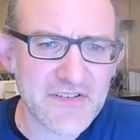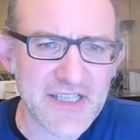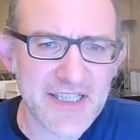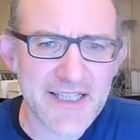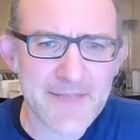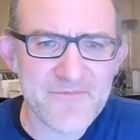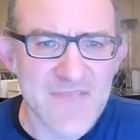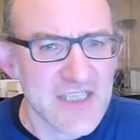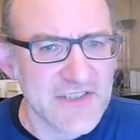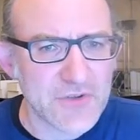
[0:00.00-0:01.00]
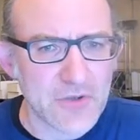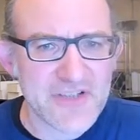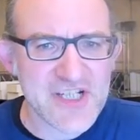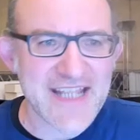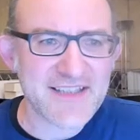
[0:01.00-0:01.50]
Um,
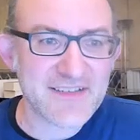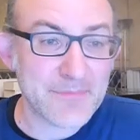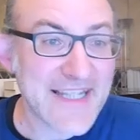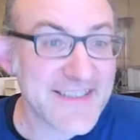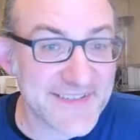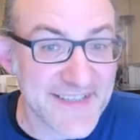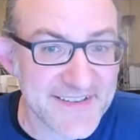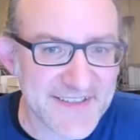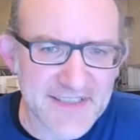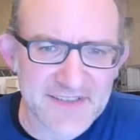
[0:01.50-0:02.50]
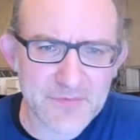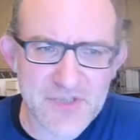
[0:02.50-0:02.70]
Stockfish 8 played c6,